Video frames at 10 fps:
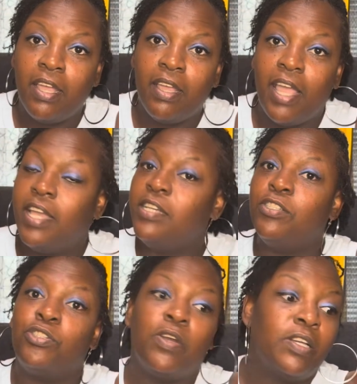and
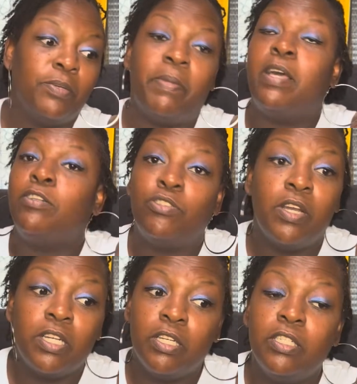male
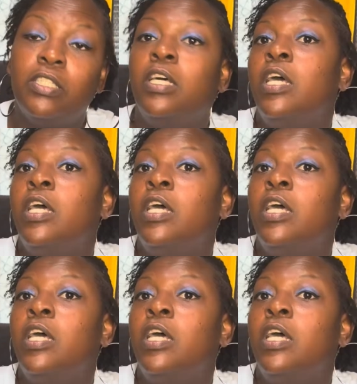truckers,